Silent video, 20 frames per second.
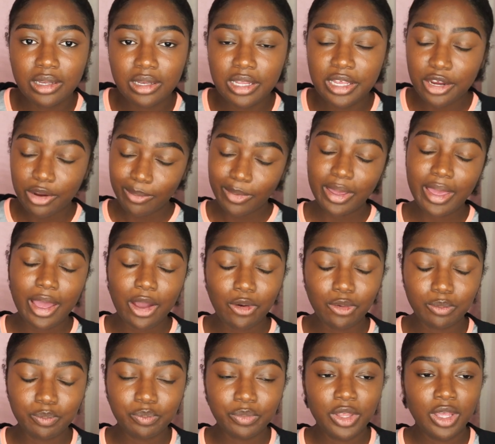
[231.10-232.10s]
hear me out.
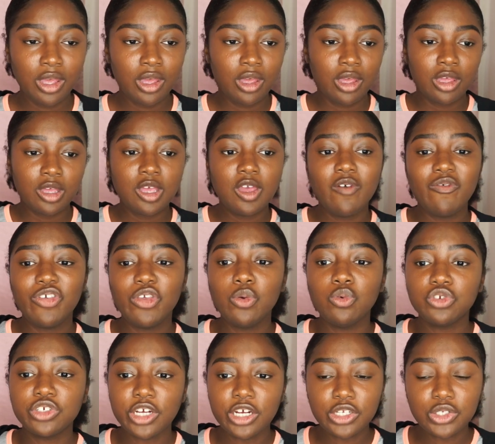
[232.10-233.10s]
If you
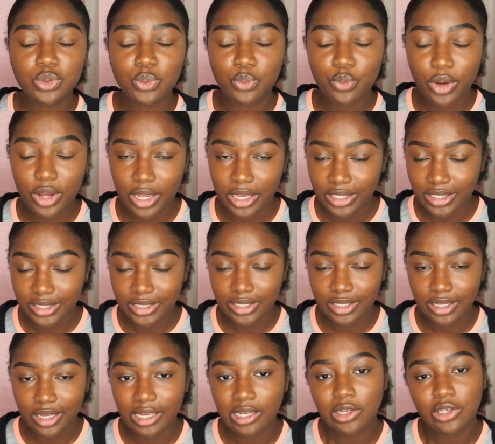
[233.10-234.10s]
just want
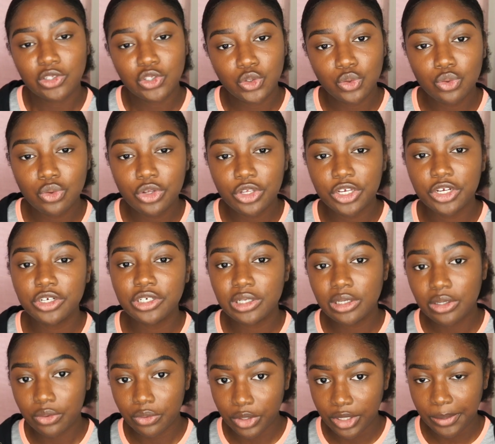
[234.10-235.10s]
a two year
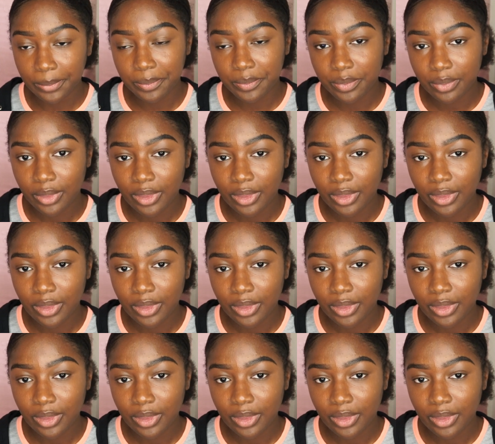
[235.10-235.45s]
degree,